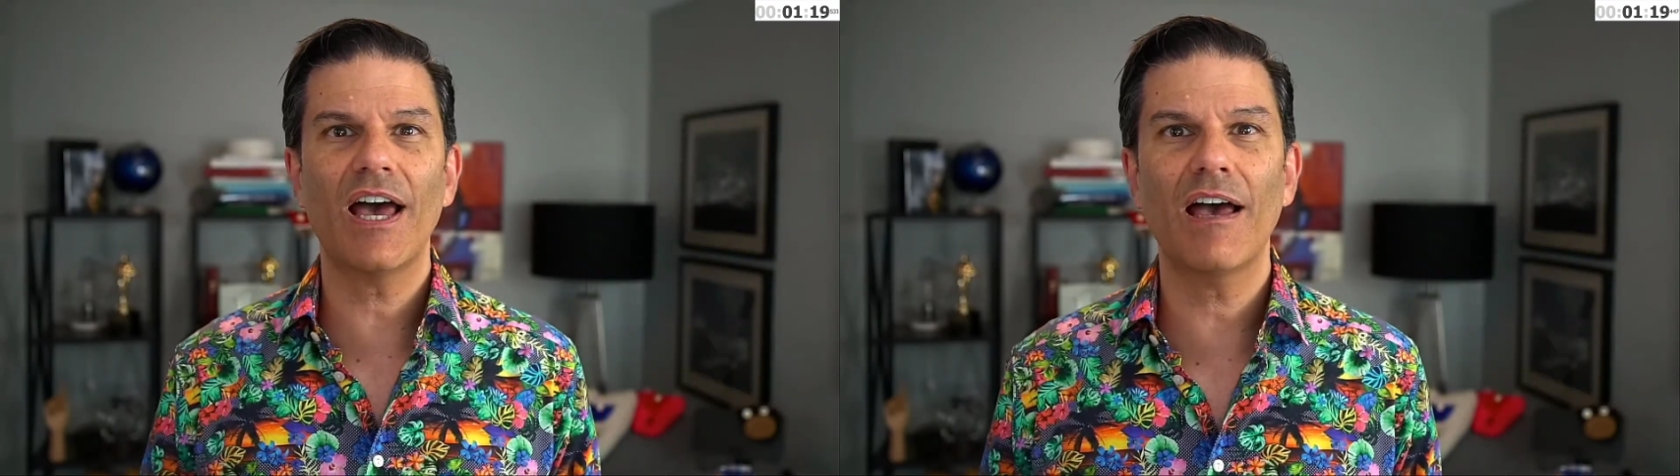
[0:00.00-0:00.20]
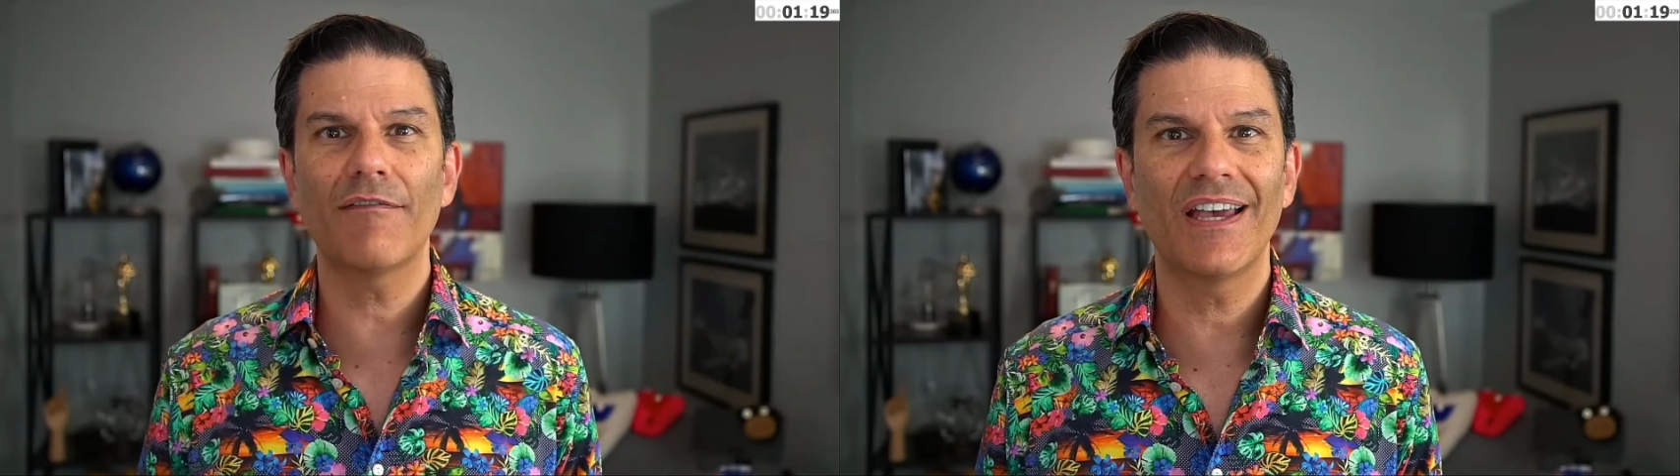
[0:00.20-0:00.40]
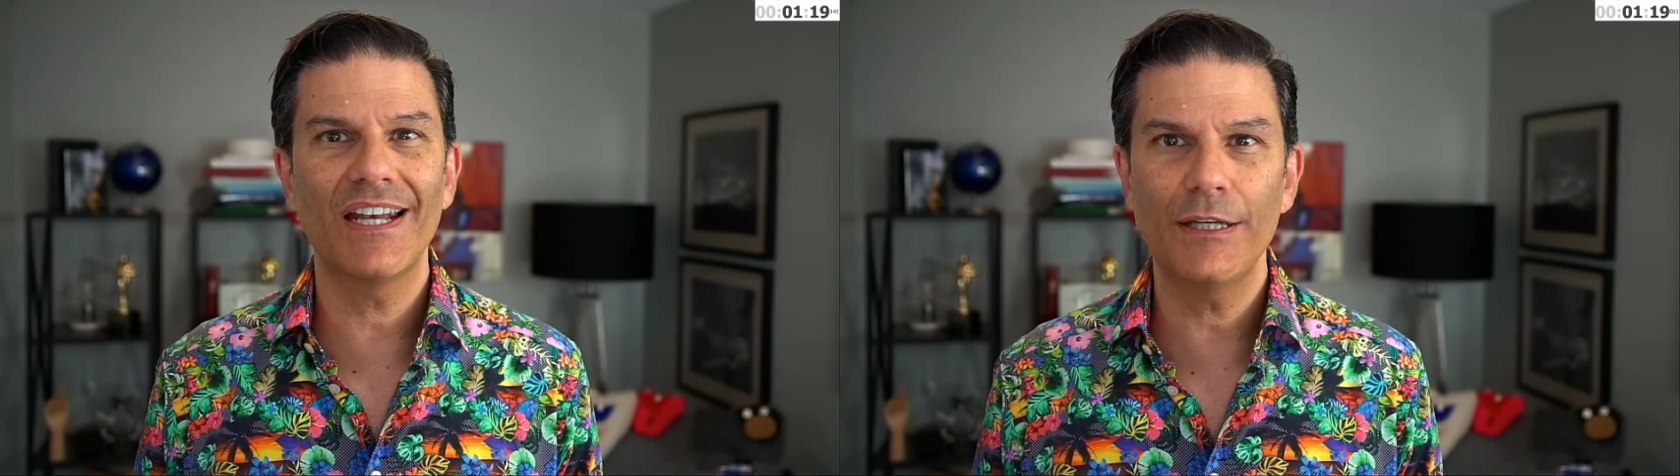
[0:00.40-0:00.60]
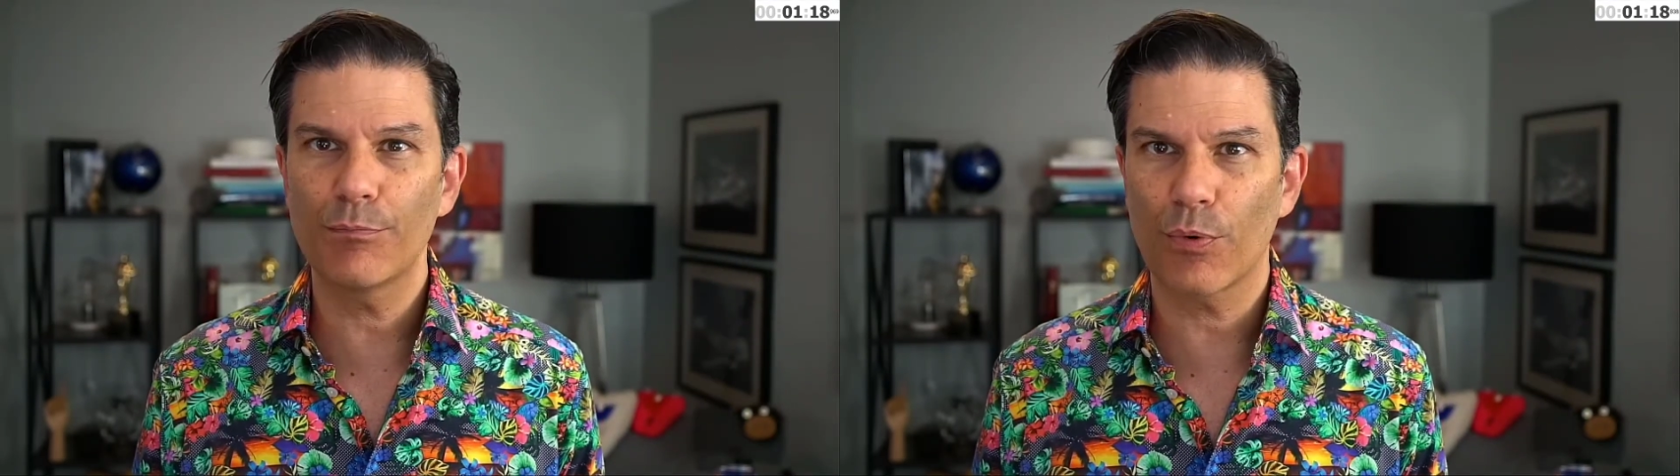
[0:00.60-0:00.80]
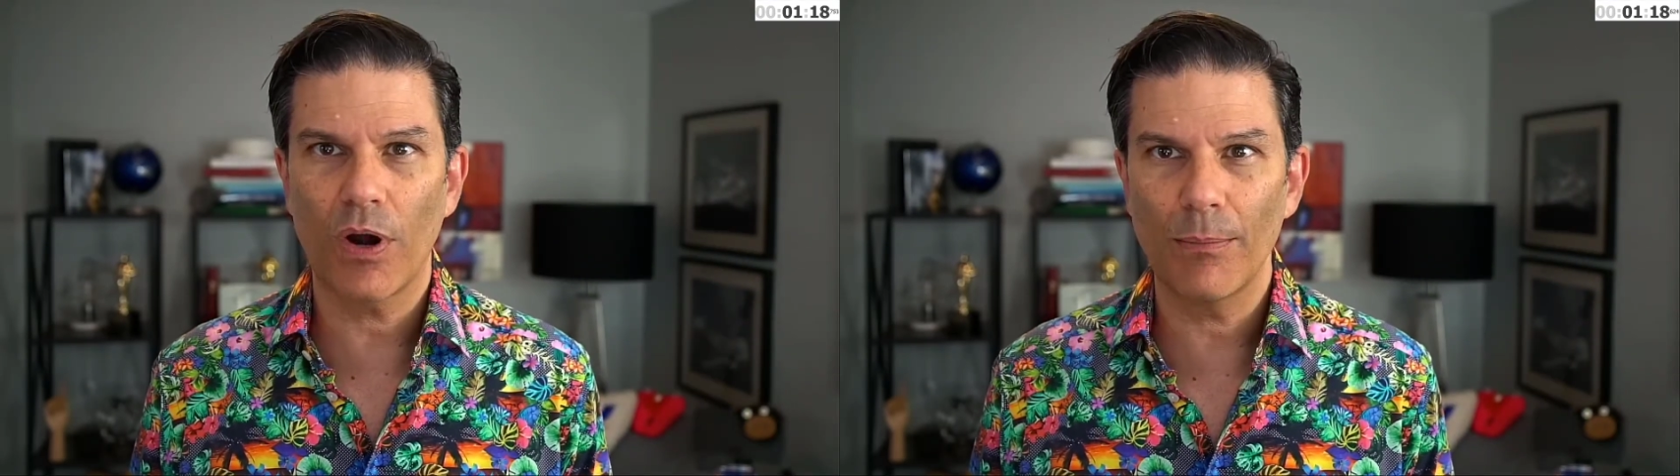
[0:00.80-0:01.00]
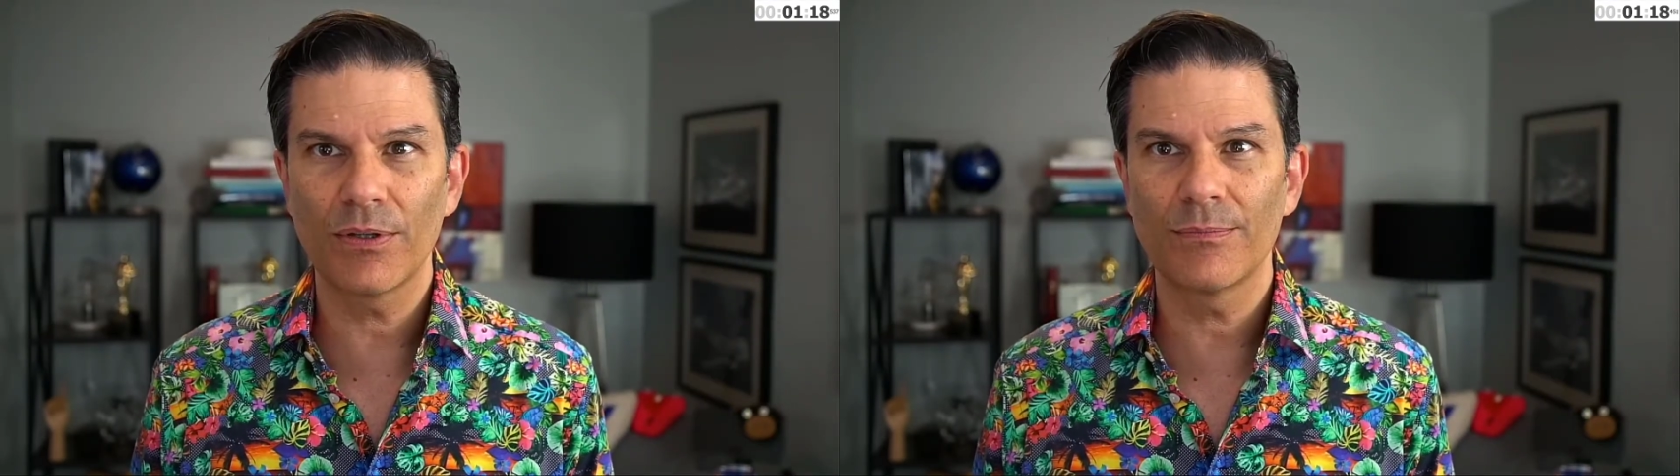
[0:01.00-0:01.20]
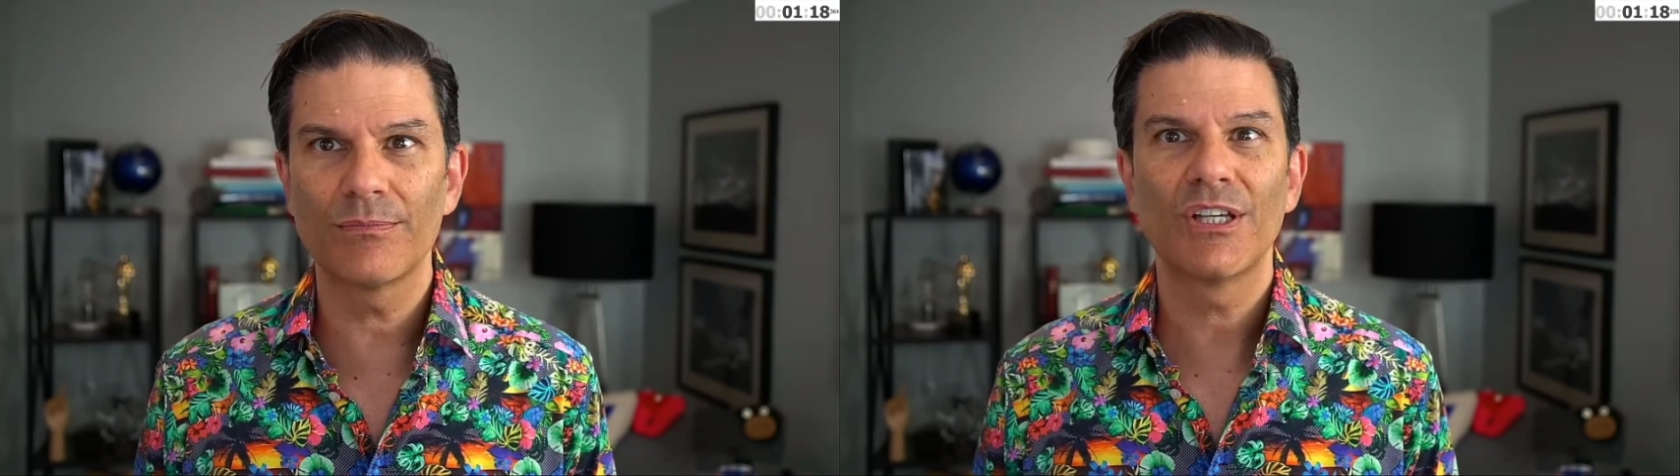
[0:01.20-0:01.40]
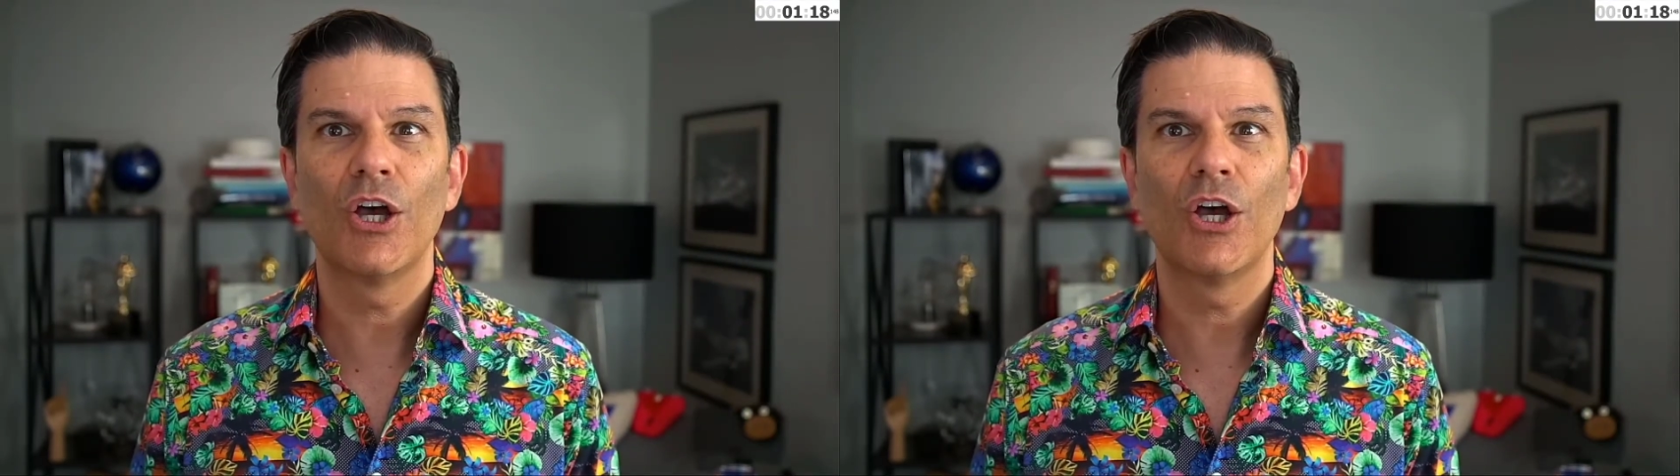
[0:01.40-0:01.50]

have any problem